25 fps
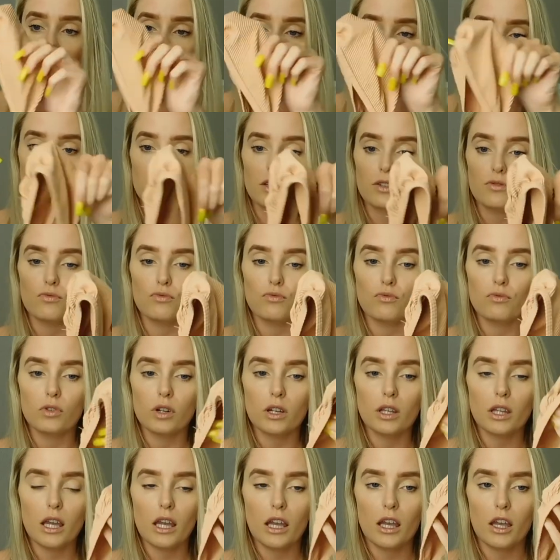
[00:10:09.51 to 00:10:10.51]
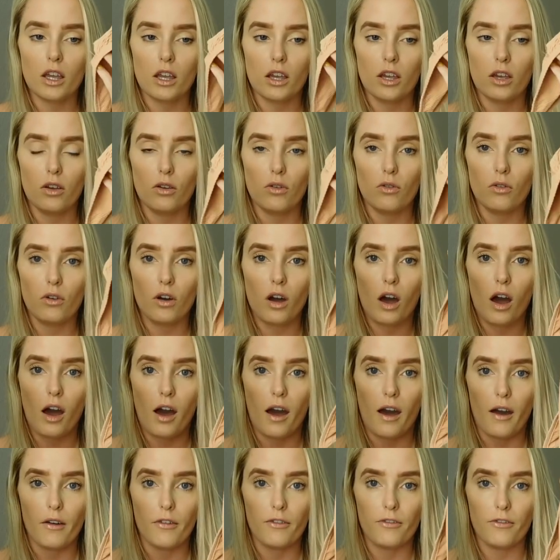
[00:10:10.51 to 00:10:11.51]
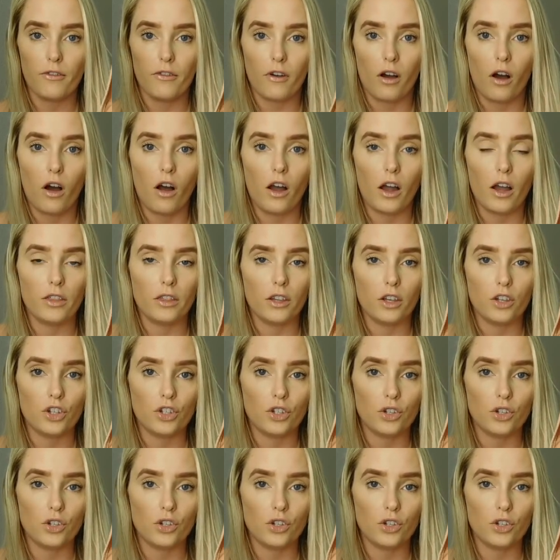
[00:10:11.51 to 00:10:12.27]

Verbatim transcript: has this really cute cuff on the